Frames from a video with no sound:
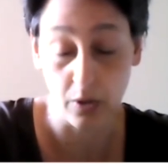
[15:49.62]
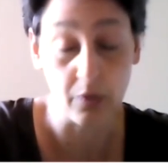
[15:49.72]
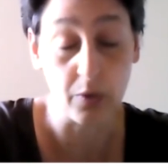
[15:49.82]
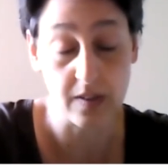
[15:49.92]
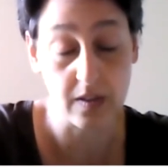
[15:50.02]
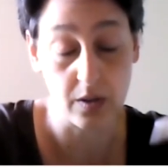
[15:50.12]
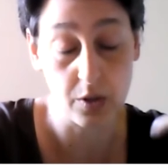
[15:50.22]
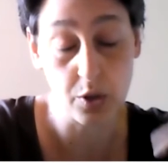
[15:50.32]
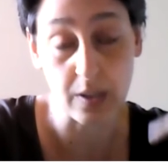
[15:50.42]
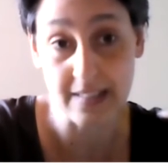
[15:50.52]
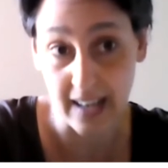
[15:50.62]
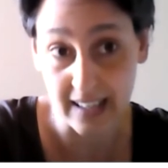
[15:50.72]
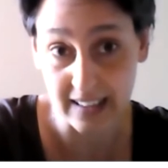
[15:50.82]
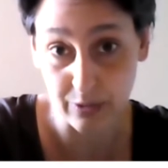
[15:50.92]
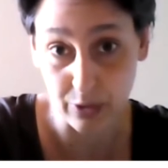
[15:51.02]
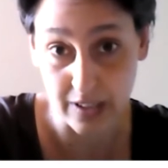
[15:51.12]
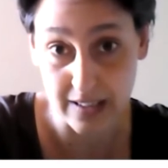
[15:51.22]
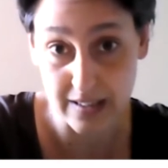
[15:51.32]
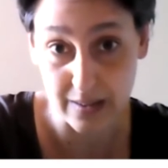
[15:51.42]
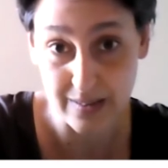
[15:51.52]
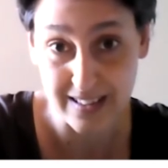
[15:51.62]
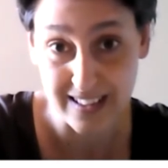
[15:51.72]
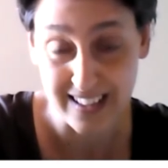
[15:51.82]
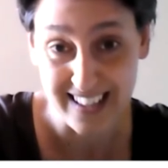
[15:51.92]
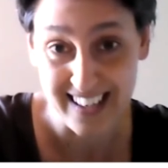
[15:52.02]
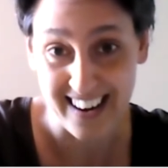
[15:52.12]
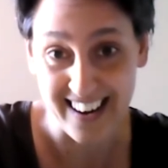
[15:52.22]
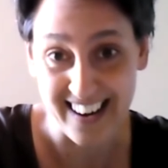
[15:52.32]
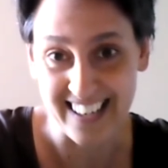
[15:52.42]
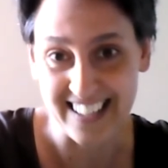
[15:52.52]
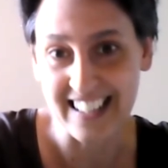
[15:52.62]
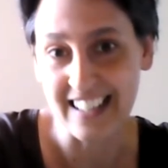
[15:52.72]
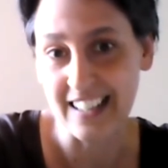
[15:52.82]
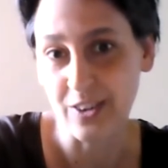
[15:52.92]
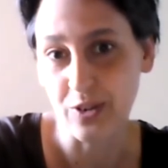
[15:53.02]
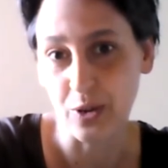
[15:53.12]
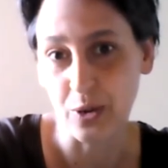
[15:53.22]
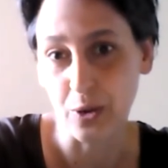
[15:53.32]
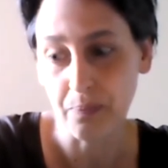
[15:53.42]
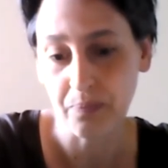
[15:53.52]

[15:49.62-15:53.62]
was short-sighted, for instance, I needed to